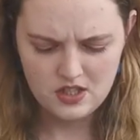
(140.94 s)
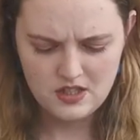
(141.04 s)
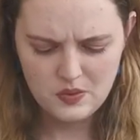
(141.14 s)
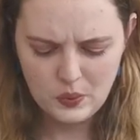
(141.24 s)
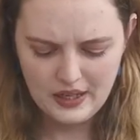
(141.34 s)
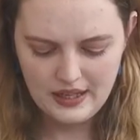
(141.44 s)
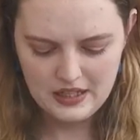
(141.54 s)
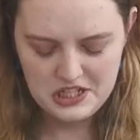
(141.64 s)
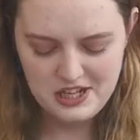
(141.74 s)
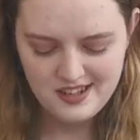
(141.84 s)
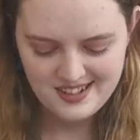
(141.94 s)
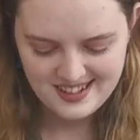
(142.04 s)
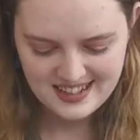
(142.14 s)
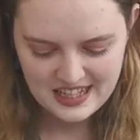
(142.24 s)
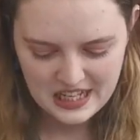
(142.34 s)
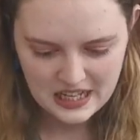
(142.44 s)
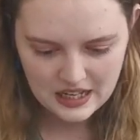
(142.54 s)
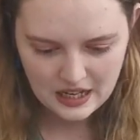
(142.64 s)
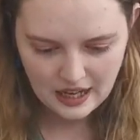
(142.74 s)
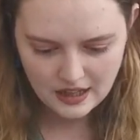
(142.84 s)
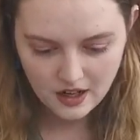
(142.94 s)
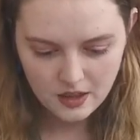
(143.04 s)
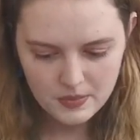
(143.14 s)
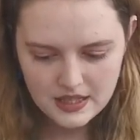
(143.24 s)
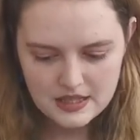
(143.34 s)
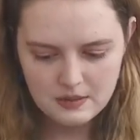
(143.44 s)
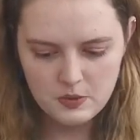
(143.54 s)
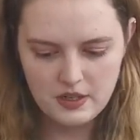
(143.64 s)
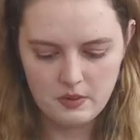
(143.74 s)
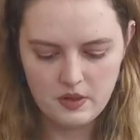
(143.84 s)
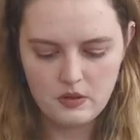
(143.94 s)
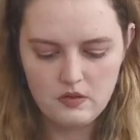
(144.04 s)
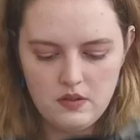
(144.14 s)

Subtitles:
So this is weird. None of the beads seem to be coming